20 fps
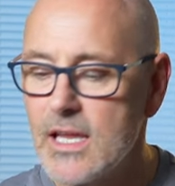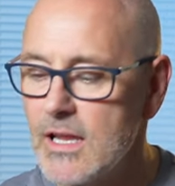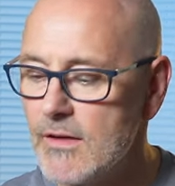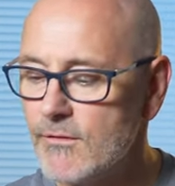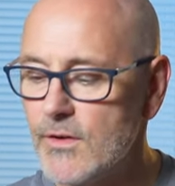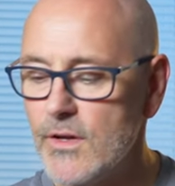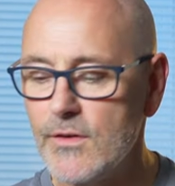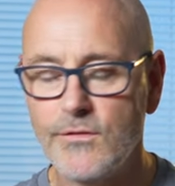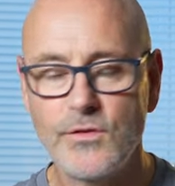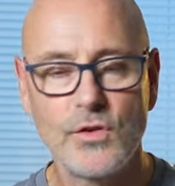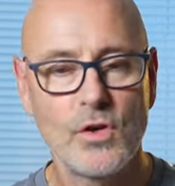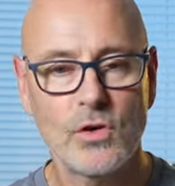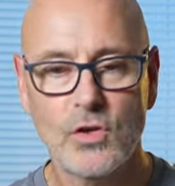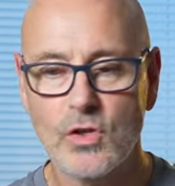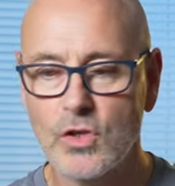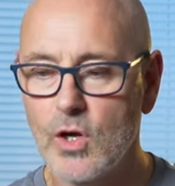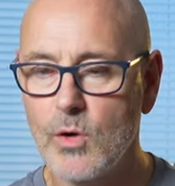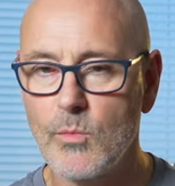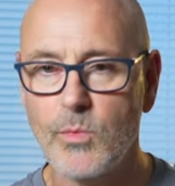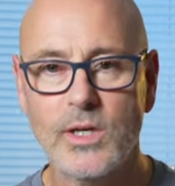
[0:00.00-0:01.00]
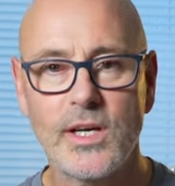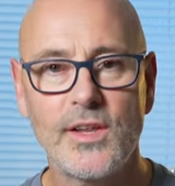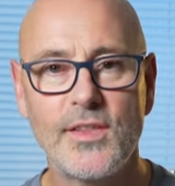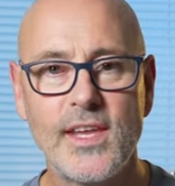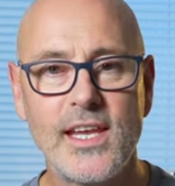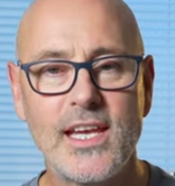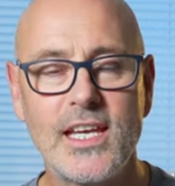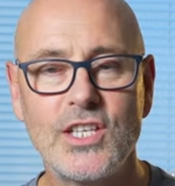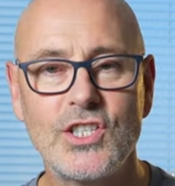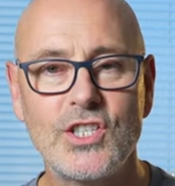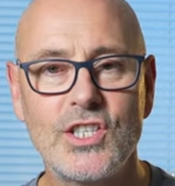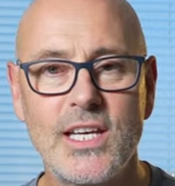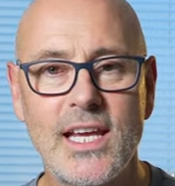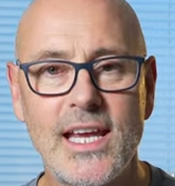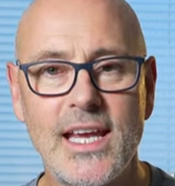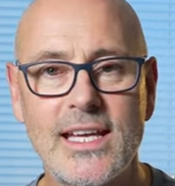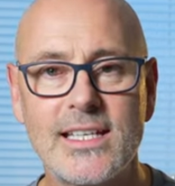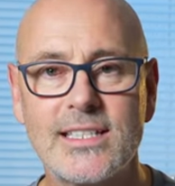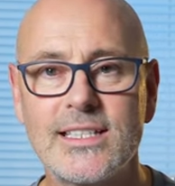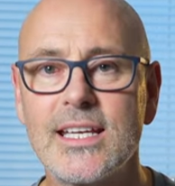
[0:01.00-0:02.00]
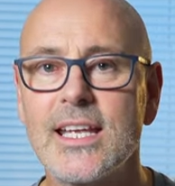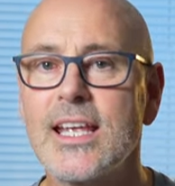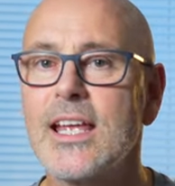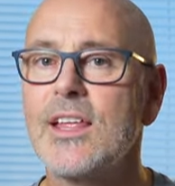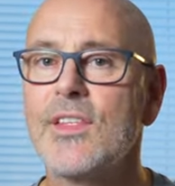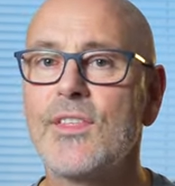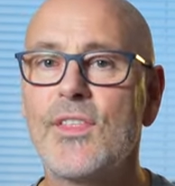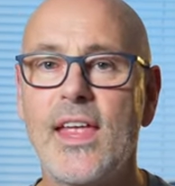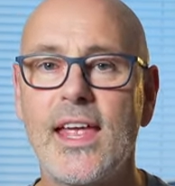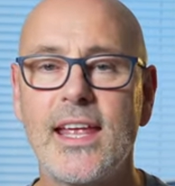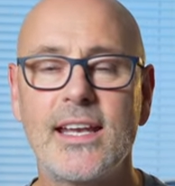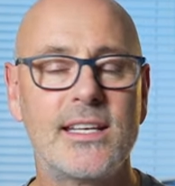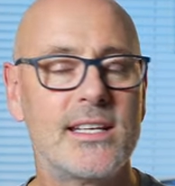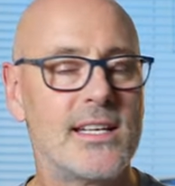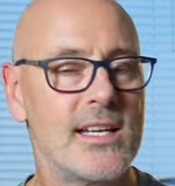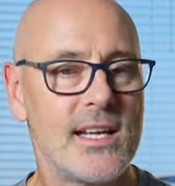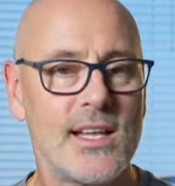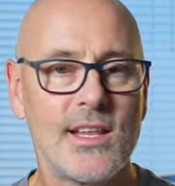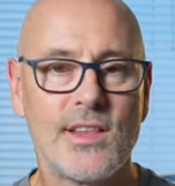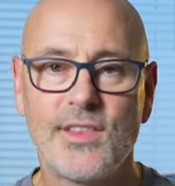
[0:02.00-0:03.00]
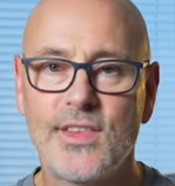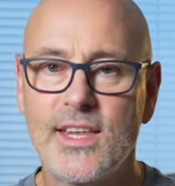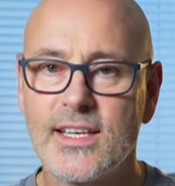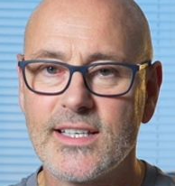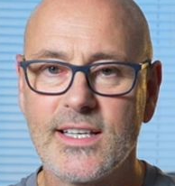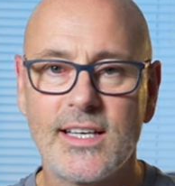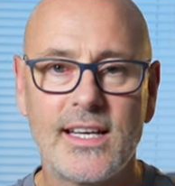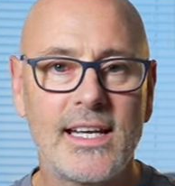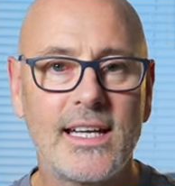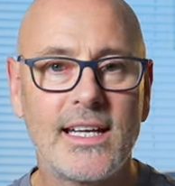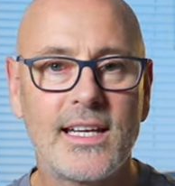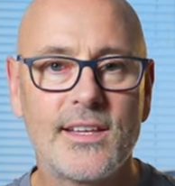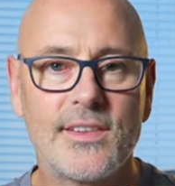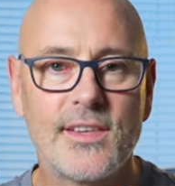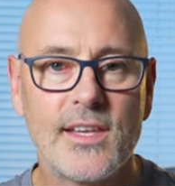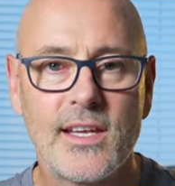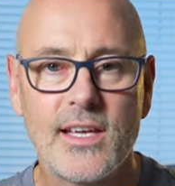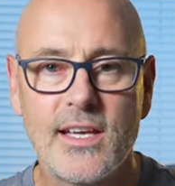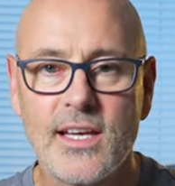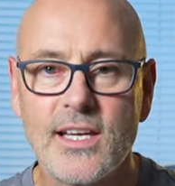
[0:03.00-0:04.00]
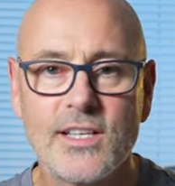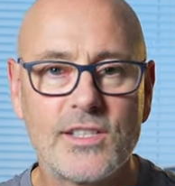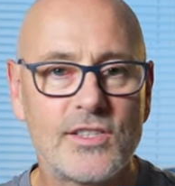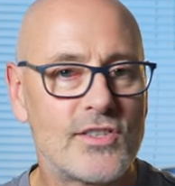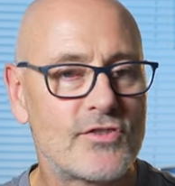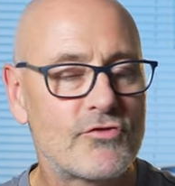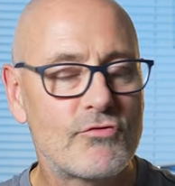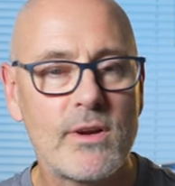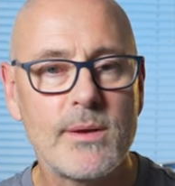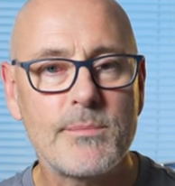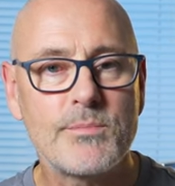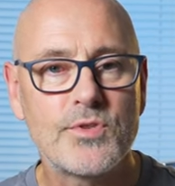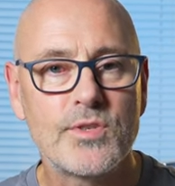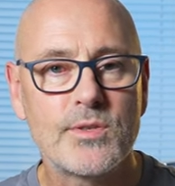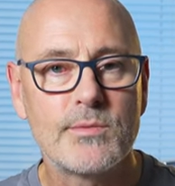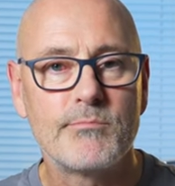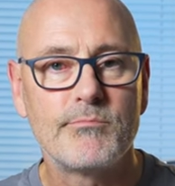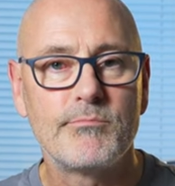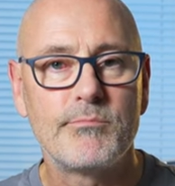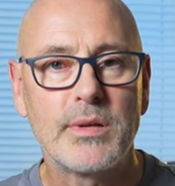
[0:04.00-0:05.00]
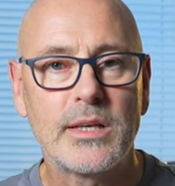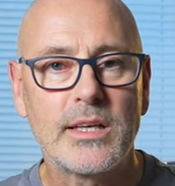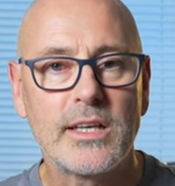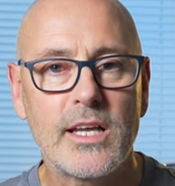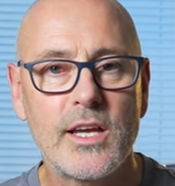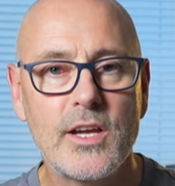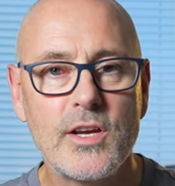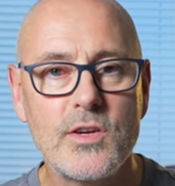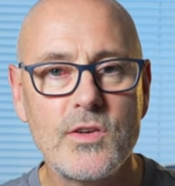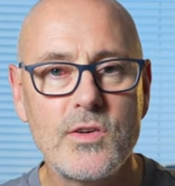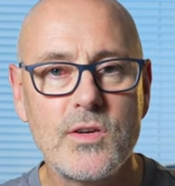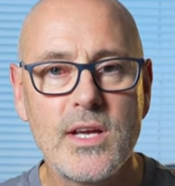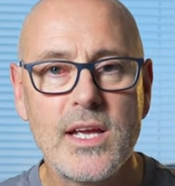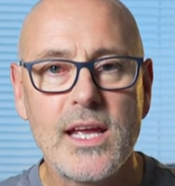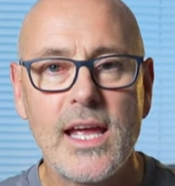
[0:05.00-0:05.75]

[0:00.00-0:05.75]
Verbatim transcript: If you've not got one of these yet, then there's a link in the description below.